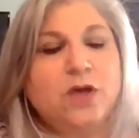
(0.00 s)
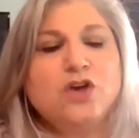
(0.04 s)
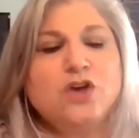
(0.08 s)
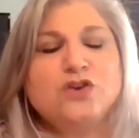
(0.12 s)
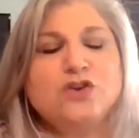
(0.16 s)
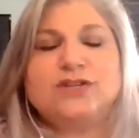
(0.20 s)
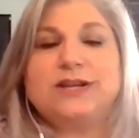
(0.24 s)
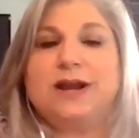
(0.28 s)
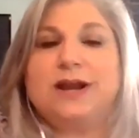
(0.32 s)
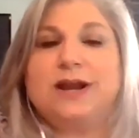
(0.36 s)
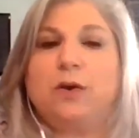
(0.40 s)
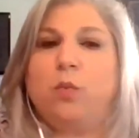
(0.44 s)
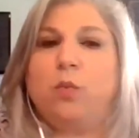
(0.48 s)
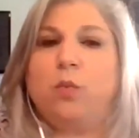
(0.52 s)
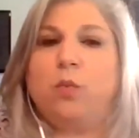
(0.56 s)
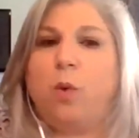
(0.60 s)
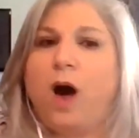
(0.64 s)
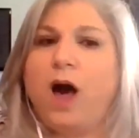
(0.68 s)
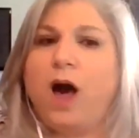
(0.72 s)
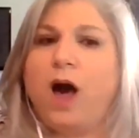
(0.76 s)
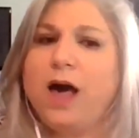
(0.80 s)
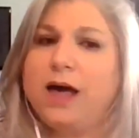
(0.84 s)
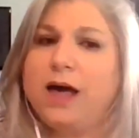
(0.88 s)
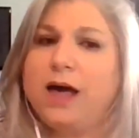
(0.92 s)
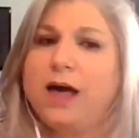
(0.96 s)
So now
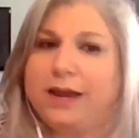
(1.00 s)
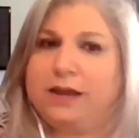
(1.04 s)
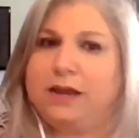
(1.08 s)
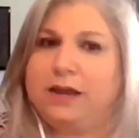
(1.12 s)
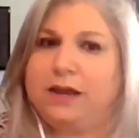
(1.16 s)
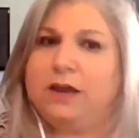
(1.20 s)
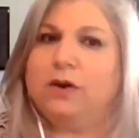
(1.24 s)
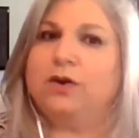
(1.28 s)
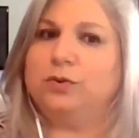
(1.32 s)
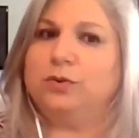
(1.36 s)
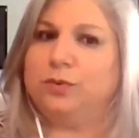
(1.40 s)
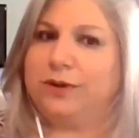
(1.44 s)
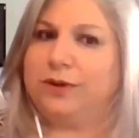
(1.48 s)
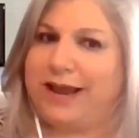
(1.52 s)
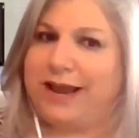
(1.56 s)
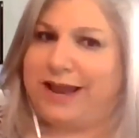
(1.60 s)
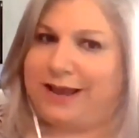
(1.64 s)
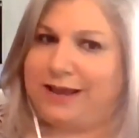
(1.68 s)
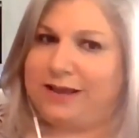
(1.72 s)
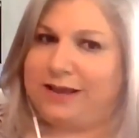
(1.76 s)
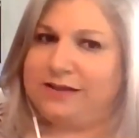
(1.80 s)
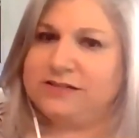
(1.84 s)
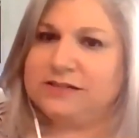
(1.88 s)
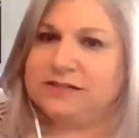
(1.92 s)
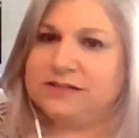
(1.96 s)
why, you would
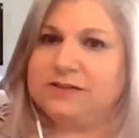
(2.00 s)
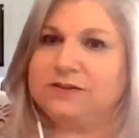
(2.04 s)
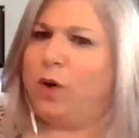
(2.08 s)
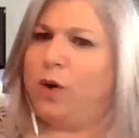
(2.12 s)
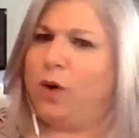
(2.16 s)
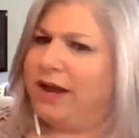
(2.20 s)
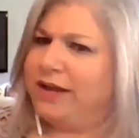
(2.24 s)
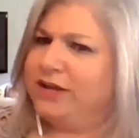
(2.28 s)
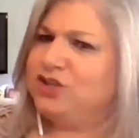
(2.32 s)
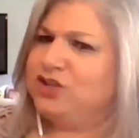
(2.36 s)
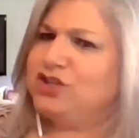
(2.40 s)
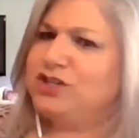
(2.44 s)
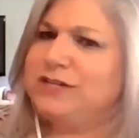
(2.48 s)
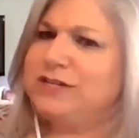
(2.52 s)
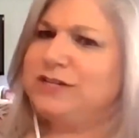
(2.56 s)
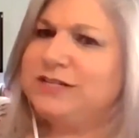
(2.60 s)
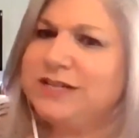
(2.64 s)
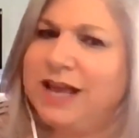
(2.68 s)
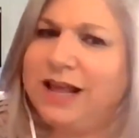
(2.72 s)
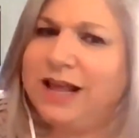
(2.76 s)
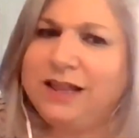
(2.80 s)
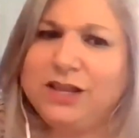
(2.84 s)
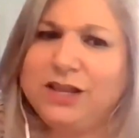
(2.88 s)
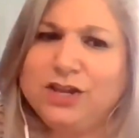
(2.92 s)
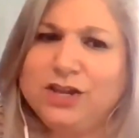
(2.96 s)
ask, why is she
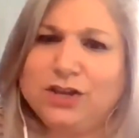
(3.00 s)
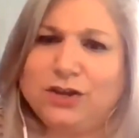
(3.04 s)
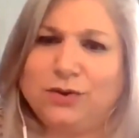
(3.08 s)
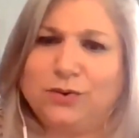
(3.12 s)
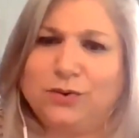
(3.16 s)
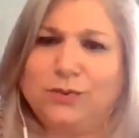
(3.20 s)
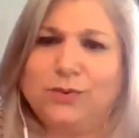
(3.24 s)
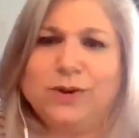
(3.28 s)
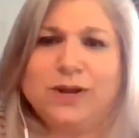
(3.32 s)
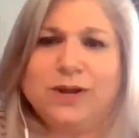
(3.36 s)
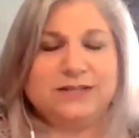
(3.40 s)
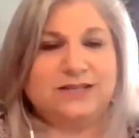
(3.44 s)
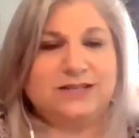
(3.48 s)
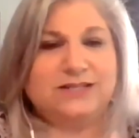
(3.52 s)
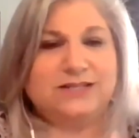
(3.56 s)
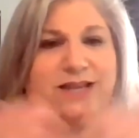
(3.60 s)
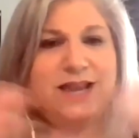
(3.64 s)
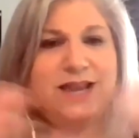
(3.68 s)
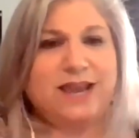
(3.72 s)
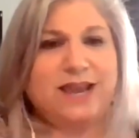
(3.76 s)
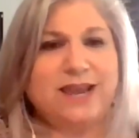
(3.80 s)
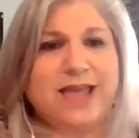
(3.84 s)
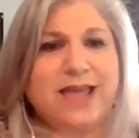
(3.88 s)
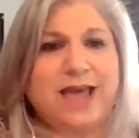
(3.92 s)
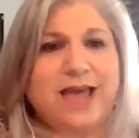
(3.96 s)
telling you to
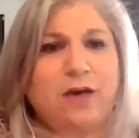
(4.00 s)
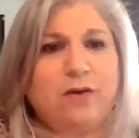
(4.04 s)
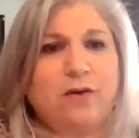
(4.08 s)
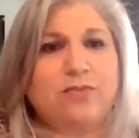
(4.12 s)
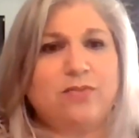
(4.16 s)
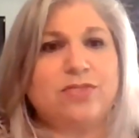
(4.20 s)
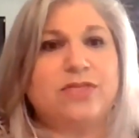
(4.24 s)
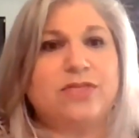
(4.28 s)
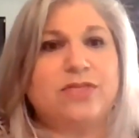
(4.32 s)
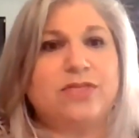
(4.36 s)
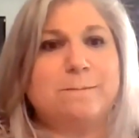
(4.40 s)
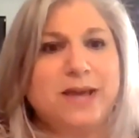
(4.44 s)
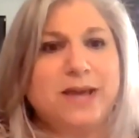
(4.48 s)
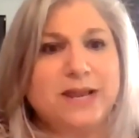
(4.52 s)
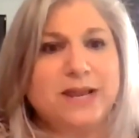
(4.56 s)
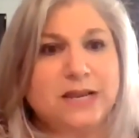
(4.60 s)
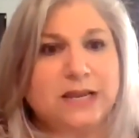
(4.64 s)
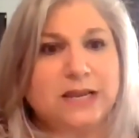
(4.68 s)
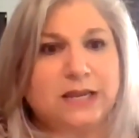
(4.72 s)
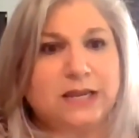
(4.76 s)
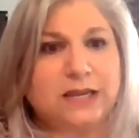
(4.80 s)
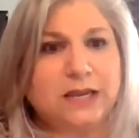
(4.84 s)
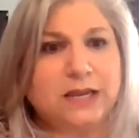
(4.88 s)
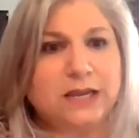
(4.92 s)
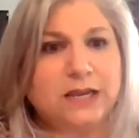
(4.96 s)
take out the
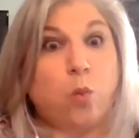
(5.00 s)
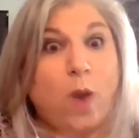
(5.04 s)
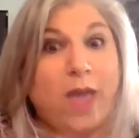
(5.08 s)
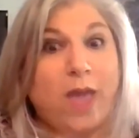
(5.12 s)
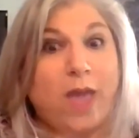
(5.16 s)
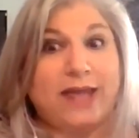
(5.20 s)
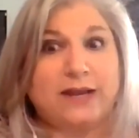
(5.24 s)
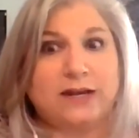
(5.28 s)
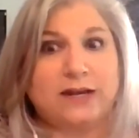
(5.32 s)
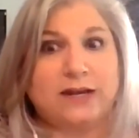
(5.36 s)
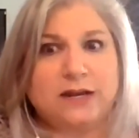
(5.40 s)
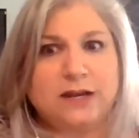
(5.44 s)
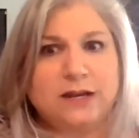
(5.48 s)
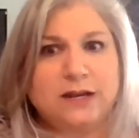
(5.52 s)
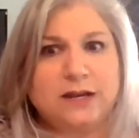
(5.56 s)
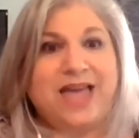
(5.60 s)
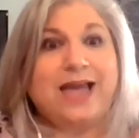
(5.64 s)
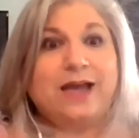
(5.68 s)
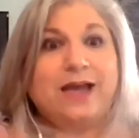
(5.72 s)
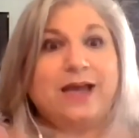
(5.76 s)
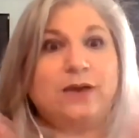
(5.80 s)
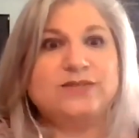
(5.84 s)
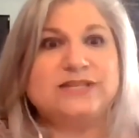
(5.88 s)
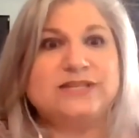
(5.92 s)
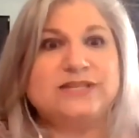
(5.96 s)
money when the
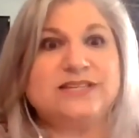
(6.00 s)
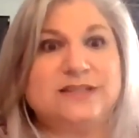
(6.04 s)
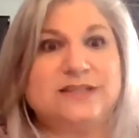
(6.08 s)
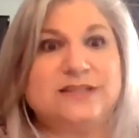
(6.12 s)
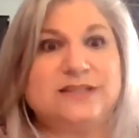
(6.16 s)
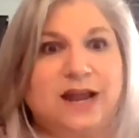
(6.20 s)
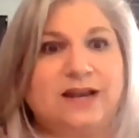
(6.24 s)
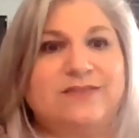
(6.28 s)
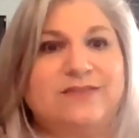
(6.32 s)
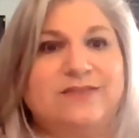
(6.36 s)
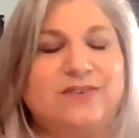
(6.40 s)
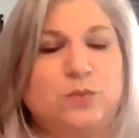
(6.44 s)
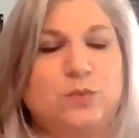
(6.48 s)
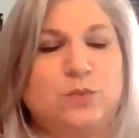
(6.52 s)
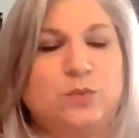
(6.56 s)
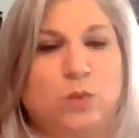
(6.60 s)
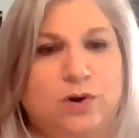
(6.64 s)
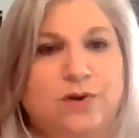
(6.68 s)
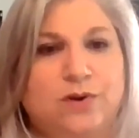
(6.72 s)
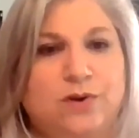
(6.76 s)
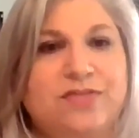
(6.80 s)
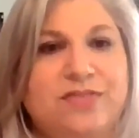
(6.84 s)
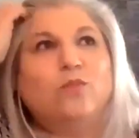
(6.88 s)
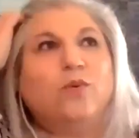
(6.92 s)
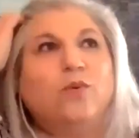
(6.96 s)
house is not even
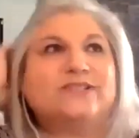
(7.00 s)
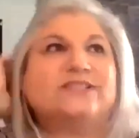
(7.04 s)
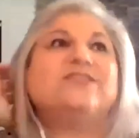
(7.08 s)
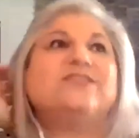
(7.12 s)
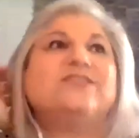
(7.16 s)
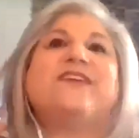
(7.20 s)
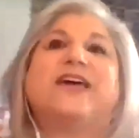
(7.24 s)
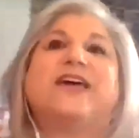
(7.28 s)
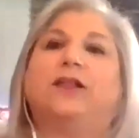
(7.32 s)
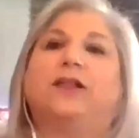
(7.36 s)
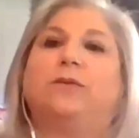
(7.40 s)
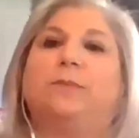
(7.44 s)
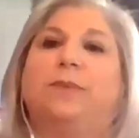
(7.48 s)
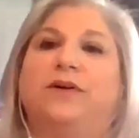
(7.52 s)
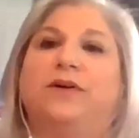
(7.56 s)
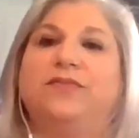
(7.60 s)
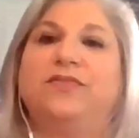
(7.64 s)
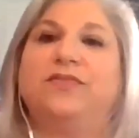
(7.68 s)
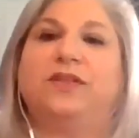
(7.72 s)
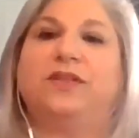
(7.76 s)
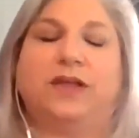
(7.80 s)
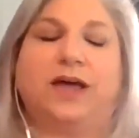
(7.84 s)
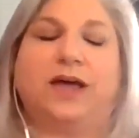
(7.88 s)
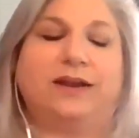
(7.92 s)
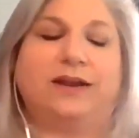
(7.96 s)
worth what's available in
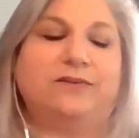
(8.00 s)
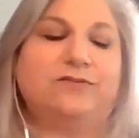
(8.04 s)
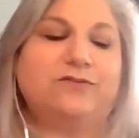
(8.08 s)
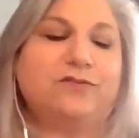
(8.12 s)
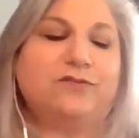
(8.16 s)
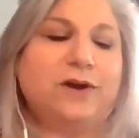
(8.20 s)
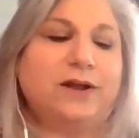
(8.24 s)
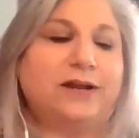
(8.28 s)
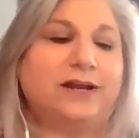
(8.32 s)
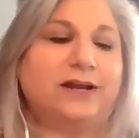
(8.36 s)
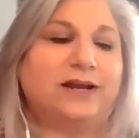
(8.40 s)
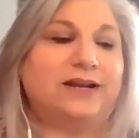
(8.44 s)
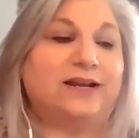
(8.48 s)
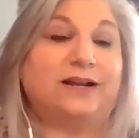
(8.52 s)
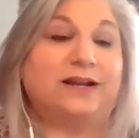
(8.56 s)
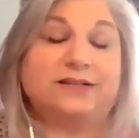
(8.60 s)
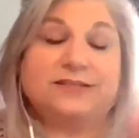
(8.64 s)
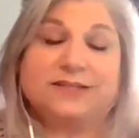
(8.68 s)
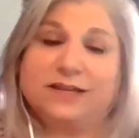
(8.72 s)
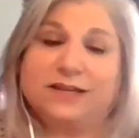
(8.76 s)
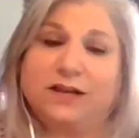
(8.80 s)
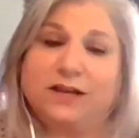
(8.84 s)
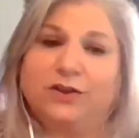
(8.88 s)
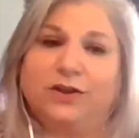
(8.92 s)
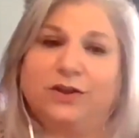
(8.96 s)
the line of credit? And I'll
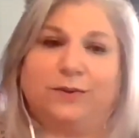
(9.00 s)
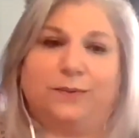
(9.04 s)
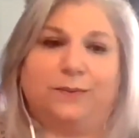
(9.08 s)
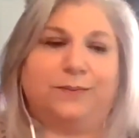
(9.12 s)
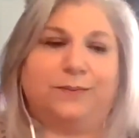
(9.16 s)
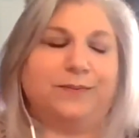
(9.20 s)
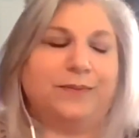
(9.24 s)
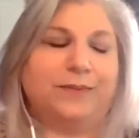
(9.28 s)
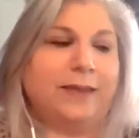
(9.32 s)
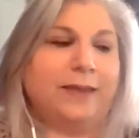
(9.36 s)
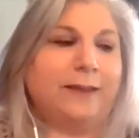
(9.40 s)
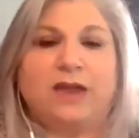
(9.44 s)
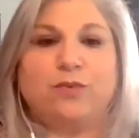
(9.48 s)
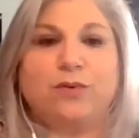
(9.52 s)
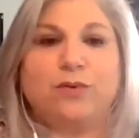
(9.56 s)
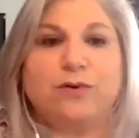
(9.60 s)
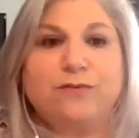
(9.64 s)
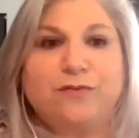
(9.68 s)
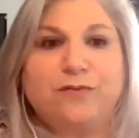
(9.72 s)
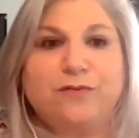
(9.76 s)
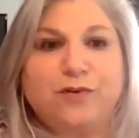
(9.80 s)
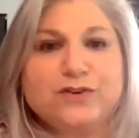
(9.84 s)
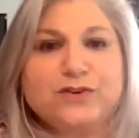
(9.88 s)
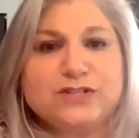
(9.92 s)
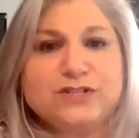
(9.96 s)
tell you, a
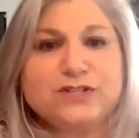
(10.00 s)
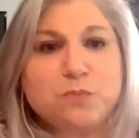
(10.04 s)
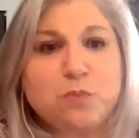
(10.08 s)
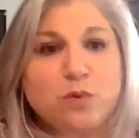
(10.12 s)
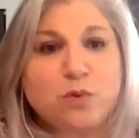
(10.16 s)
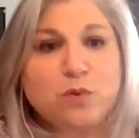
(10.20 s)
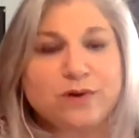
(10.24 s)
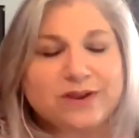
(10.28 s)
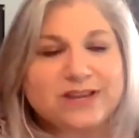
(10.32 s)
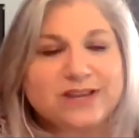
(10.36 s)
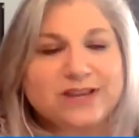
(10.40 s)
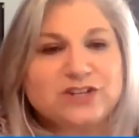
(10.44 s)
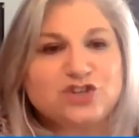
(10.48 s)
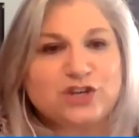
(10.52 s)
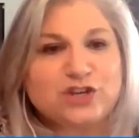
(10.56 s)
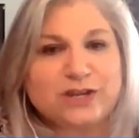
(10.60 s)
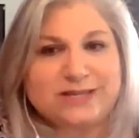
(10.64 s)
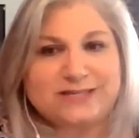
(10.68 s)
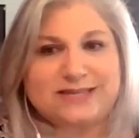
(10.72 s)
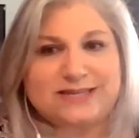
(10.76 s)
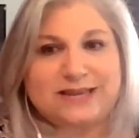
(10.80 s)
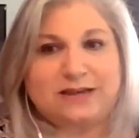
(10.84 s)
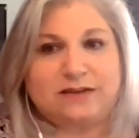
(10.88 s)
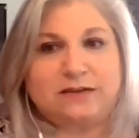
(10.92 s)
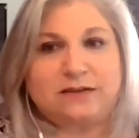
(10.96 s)
reverse mortgage
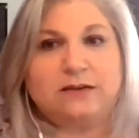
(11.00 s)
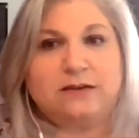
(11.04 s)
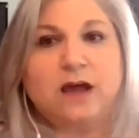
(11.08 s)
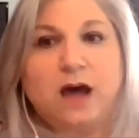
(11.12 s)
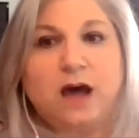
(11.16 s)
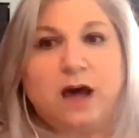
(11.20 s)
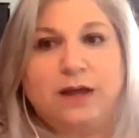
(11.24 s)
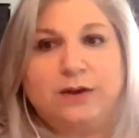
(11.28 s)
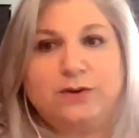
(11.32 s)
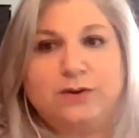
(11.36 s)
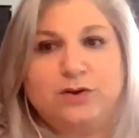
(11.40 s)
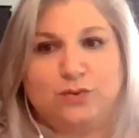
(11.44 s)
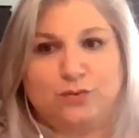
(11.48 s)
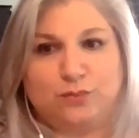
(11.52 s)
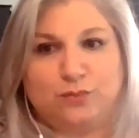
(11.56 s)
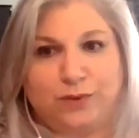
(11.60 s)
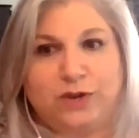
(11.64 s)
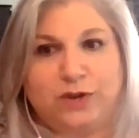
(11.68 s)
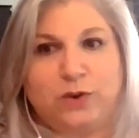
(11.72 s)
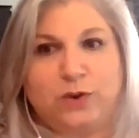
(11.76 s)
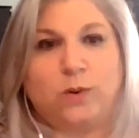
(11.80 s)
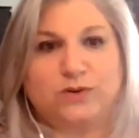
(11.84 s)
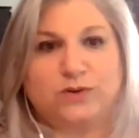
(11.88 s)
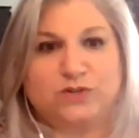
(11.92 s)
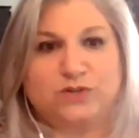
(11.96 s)
is a
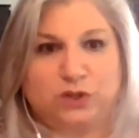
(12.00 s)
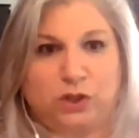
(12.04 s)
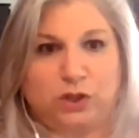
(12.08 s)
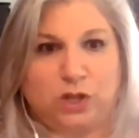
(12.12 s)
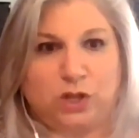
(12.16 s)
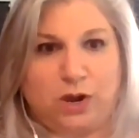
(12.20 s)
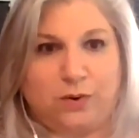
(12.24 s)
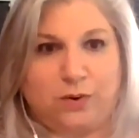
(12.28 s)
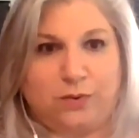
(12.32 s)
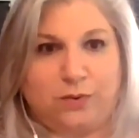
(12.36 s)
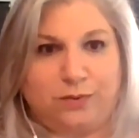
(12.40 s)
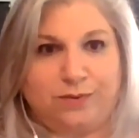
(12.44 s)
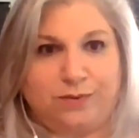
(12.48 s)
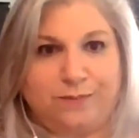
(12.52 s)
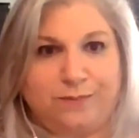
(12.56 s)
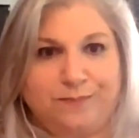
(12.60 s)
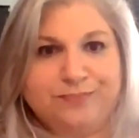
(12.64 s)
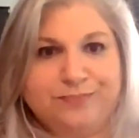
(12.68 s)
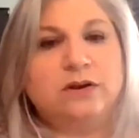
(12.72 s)
non-recourse loan.